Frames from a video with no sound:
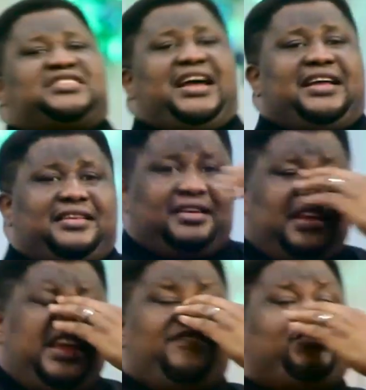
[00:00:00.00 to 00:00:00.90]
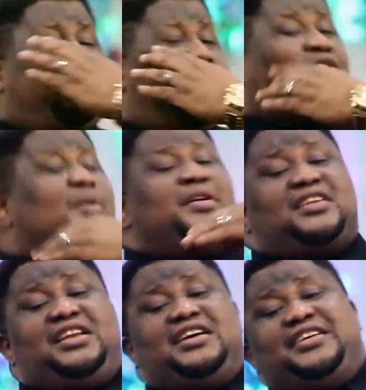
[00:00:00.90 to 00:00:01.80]
said, if you want to be
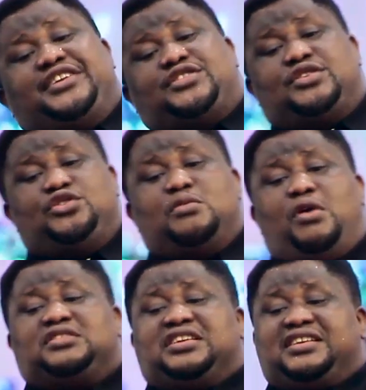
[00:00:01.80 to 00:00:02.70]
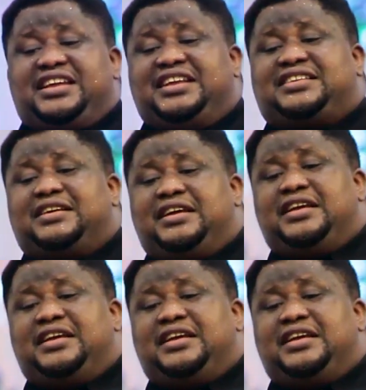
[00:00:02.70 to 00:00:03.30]
really rich, you must read